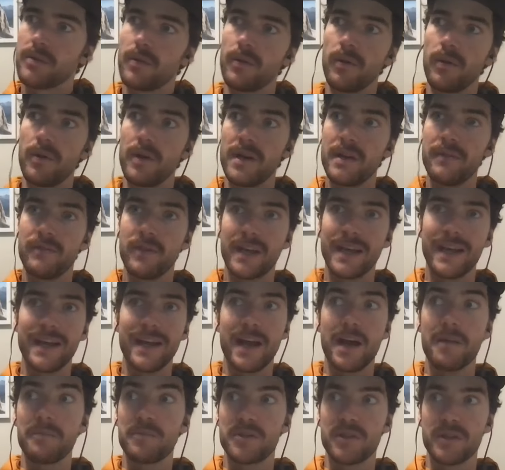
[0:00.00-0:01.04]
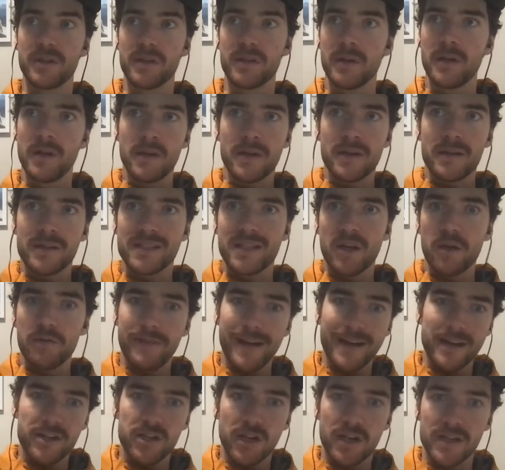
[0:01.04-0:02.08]
or even getting up to
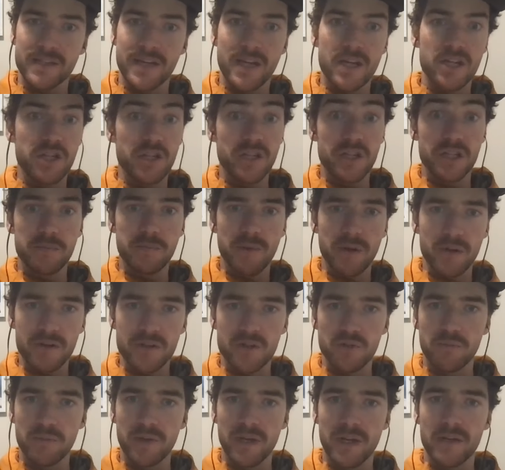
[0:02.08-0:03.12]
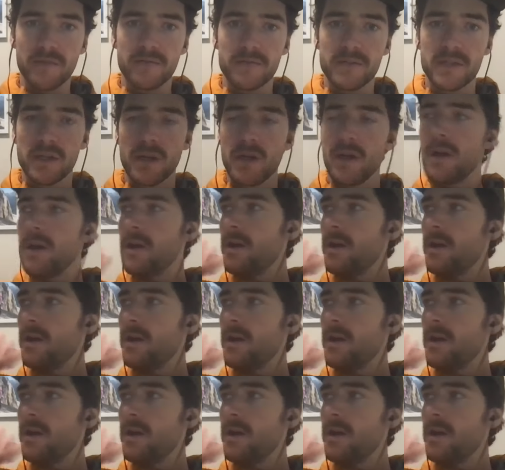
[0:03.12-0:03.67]
self actualization, spiritual beliefs,